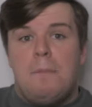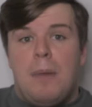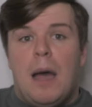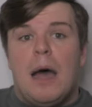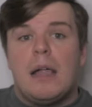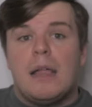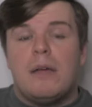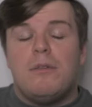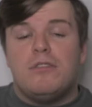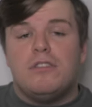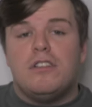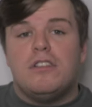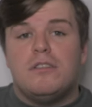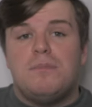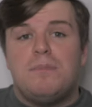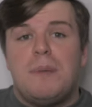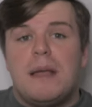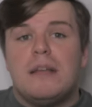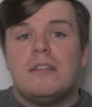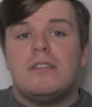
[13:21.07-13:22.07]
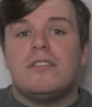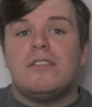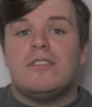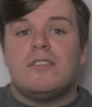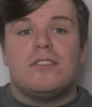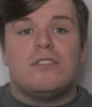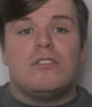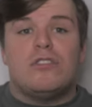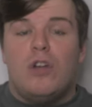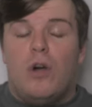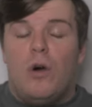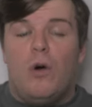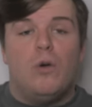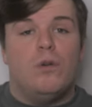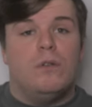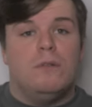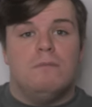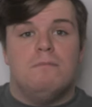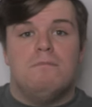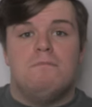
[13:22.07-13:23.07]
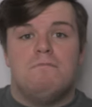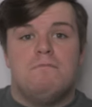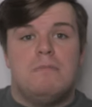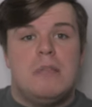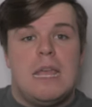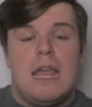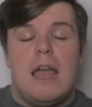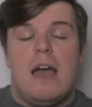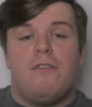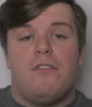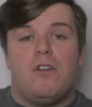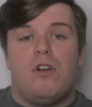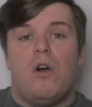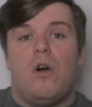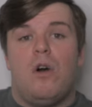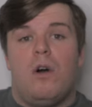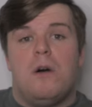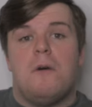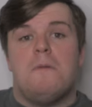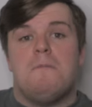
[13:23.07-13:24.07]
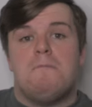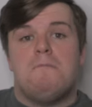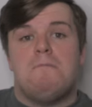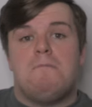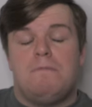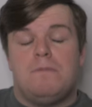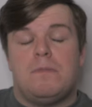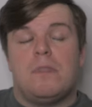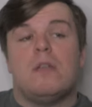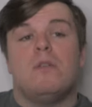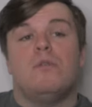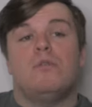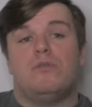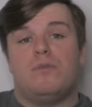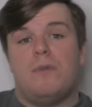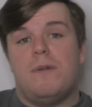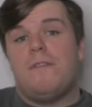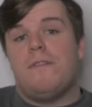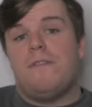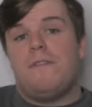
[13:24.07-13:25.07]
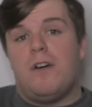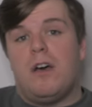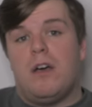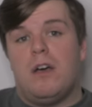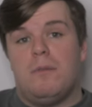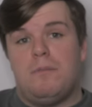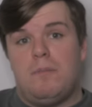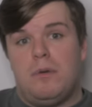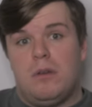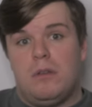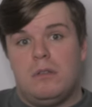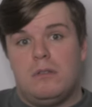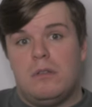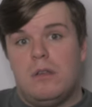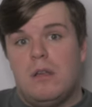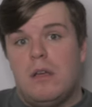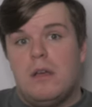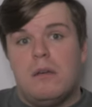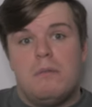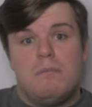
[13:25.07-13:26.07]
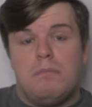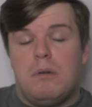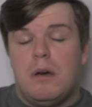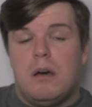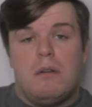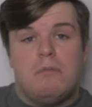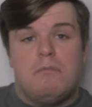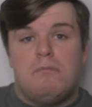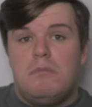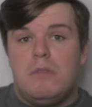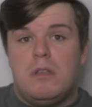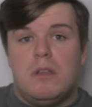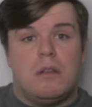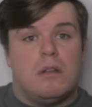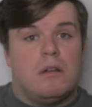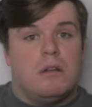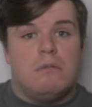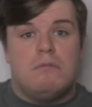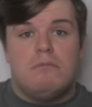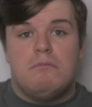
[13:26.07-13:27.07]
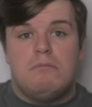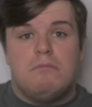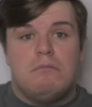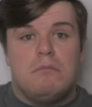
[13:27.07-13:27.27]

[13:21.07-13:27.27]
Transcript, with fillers: apparently it was his best tone he ever got was with a Firebird. But, you know,